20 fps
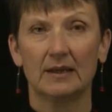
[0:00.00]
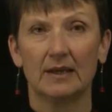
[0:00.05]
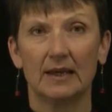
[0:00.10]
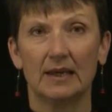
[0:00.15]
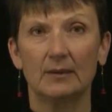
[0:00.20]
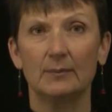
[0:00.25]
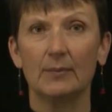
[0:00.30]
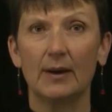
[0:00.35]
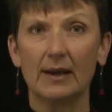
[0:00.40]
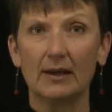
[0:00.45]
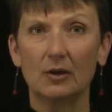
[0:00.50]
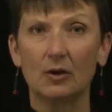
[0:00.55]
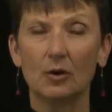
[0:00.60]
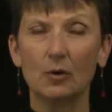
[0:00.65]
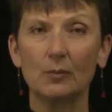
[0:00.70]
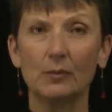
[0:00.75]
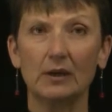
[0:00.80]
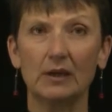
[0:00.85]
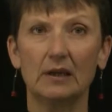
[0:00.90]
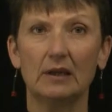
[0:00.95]
And by no
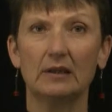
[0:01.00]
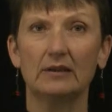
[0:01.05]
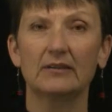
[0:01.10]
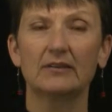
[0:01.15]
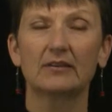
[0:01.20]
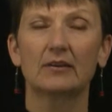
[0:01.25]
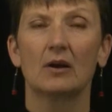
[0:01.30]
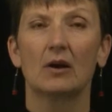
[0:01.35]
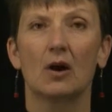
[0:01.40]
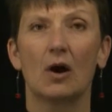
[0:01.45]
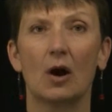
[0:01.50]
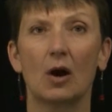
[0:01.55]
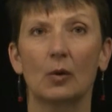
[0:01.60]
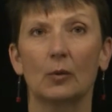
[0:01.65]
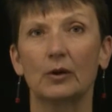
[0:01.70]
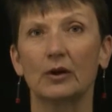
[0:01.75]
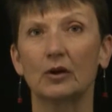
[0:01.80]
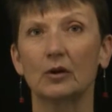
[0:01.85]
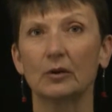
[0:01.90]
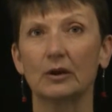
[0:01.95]
means are
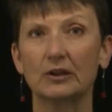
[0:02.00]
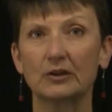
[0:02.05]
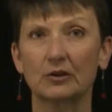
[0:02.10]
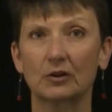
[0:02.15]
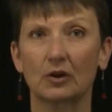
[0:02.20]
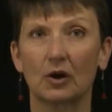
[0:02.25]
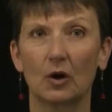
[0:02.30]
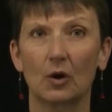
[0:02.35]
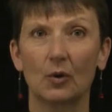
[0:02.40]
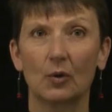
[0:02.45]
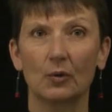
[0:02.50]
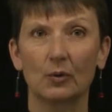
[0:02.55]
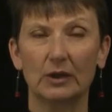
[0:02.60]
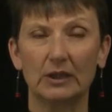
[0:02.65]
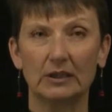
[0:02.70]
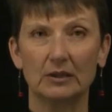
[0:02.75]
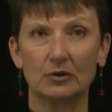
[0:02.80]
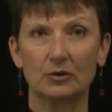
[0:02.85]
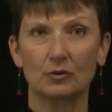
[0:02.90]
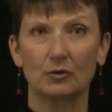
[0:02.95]
we going to go
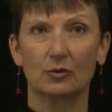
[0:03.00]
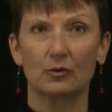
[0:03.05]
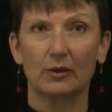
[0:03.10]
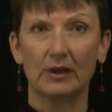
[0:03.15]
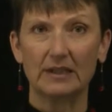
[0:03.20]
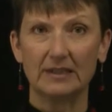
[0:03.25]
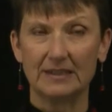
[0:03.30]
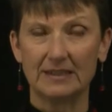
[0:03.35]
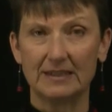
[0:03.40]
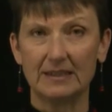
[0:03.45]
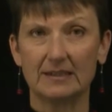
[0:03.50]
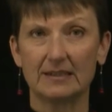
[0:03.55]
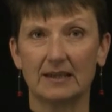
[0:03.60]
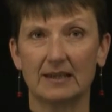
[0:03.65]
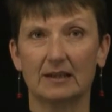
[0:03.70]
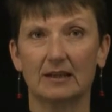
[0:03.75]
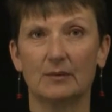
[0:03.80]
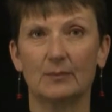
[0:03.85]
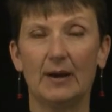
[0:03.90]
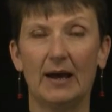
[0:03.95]
into great
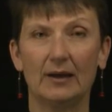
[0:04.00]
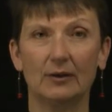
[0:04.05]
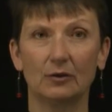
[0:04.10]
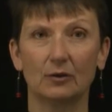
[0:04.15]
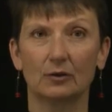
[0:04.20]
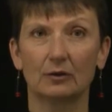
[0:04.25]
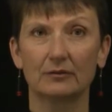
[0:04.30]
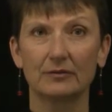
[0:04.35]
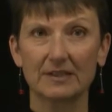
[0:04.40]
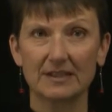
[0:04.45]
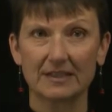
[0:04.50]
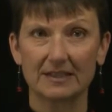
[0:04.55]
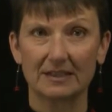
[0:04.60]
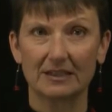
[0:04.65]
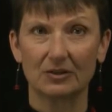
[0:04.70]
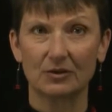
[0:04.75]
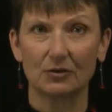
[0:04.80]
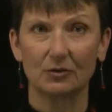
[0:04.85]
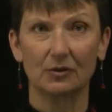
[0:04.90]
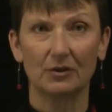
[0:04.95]
detail about nervous
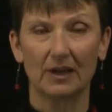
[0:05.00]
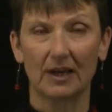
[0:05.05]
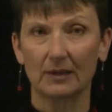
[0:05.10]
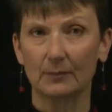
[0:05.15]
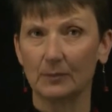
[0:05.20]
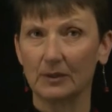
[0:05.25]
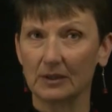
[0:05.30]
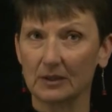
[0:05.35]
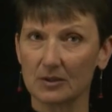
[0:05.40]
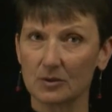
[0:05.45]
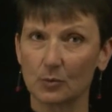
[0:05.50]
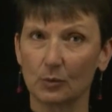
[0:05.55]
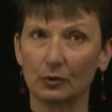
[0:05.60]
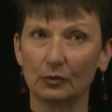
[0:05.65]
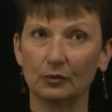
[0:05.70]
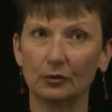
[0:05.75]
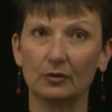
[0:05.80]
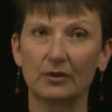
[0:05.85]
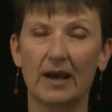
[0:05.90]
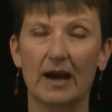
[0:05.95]
tissue yet, because we'll
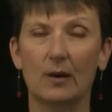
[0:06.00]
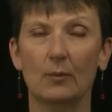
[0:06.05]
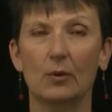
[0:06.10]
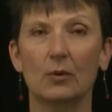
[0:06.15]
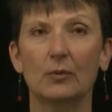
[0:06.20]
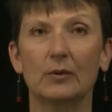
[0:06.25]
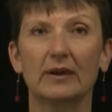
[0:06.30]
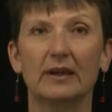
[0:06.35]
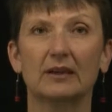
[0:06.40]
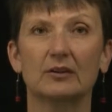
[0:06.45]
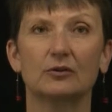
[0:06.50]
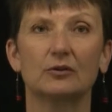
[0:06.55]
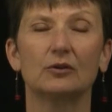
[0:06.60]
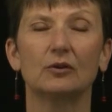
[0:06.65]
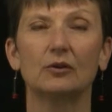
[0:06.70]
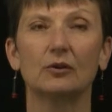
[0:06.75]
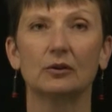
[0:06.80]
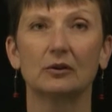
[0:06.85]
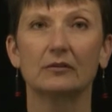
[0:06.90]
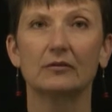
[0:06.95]
do that when we get to the
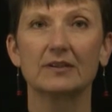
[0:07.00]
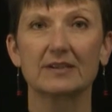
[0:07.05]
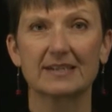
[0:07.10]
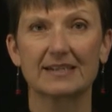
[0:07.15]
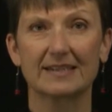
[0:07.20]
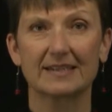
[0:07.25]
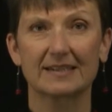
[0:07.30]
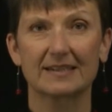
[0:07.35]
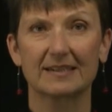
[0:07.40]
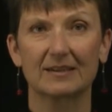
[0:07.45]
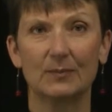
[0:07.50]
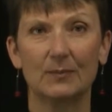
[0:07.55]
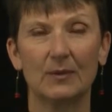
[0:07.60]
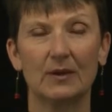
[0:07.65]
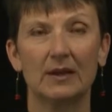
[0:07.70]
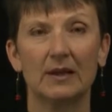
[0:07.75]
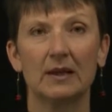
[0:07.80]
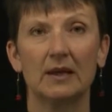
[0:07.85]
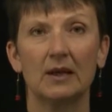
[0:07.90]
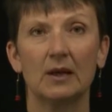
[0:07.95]
nervous system.
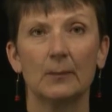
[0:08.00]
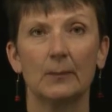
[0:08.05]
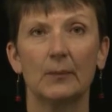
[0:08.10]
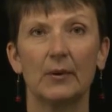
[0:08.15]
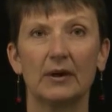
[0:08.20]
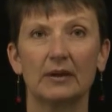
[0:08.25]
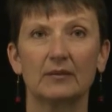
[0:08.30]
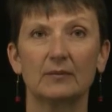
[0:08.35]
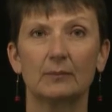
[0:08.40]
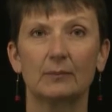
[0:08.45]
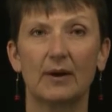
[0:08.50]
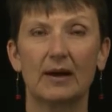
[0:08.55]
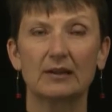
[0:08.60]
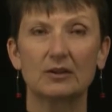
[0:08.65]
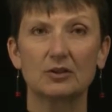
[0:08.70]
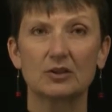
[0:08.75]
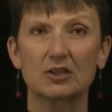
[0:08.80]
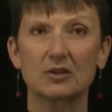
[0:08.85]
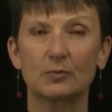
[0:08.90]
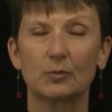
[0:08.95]
But by
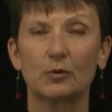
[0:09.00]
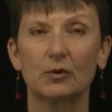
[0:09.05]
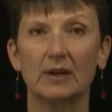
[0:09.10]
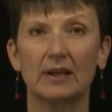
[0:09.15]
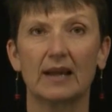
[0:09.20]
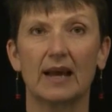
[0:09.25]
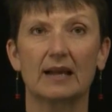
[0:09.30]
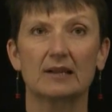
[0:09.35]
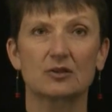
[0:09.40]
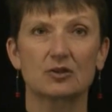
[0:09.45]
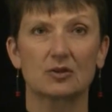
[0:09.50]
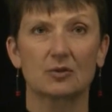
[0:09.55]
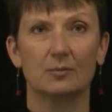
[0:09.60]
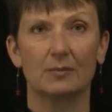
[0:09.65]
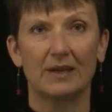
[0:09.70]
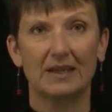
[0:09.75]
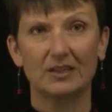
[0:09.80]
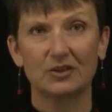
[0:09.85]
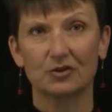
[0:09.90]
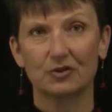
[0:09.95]
just pointing out some
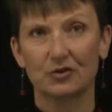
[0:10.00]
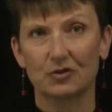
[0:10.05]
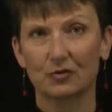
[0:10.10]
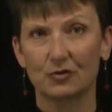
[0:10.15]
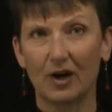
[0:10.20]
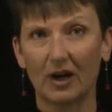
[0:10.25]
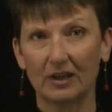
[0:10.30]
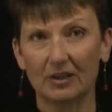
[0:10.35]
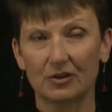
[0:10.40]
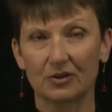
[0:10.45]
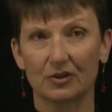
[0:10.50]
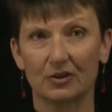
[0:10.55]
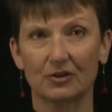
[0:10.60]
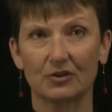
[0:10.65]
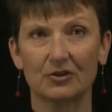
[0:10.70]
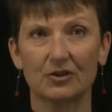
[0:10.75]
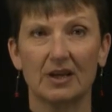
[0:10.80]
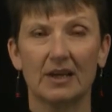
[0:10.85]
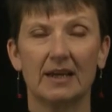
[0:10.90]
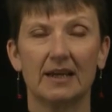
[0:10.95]
major
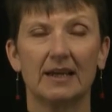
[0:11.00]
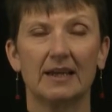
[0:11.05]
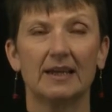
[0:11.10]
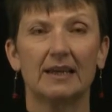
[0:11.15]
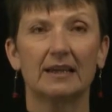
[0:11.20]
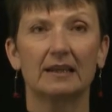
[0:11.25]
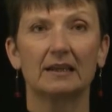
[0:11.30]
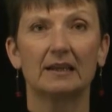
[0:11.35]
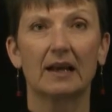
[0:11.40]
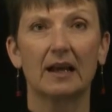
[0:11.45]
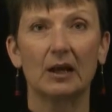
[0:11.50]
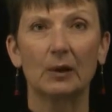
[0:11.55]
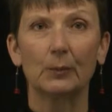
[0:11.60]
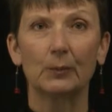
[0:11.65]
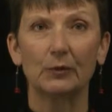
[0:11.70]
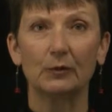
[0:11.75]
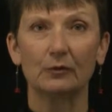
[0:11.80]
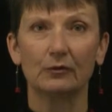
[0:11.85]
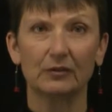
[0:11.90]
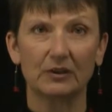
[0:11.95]
structures, it'll
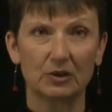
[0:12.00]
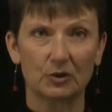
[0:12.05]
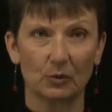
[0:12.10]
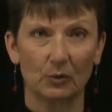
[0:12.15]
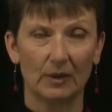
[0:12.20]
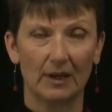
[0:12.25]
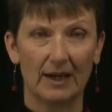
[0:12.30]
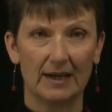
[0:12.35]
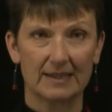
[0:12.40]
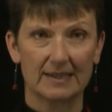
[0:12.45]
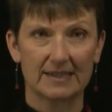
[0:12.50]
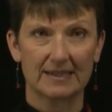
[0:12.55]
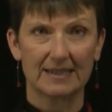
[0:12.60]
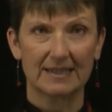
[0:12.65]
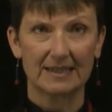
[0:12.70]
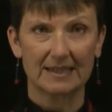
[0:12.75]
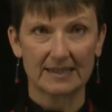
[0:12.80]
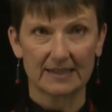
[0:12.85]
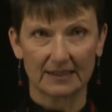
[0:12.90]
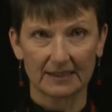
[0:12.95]
help you visualize
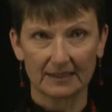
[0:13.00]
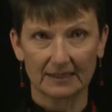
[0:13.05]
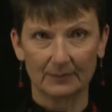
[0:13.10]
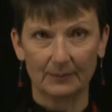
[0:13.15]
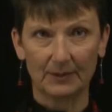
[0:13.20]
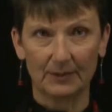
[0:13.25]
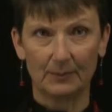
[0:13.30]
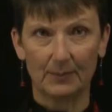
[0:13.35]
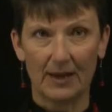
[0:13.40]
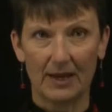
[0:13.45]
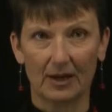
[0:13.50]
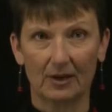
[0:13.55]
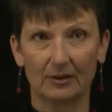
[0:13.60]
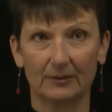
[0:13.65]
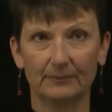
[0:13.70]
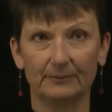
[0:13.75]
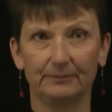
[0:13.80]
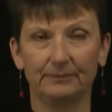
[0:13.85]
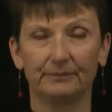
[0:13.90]
things a little bit better.